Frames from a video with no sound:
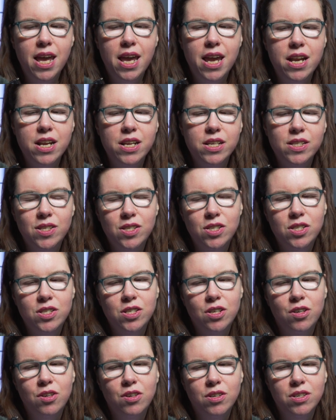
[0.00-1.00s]
it is
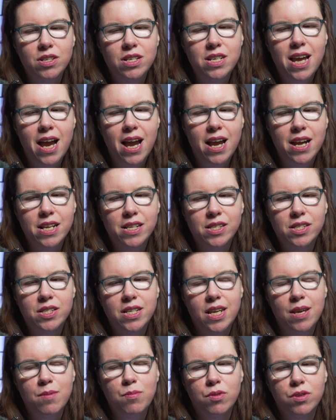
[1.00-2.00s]
still not as
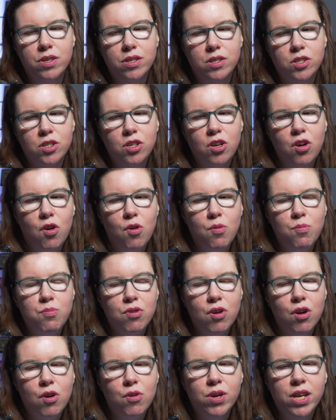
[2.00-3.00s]
stable as the
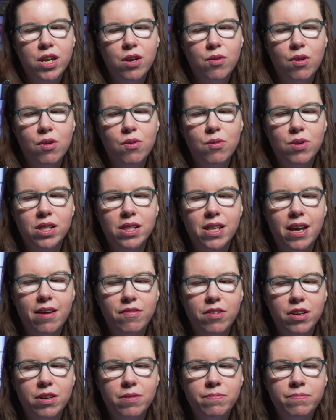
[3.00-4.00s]
GoPro Hero
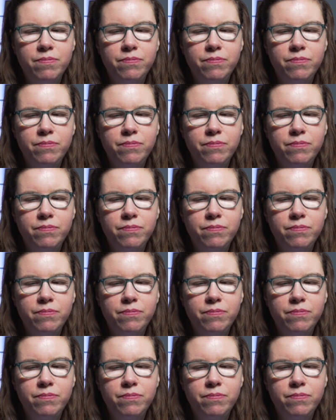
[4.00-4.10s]
11.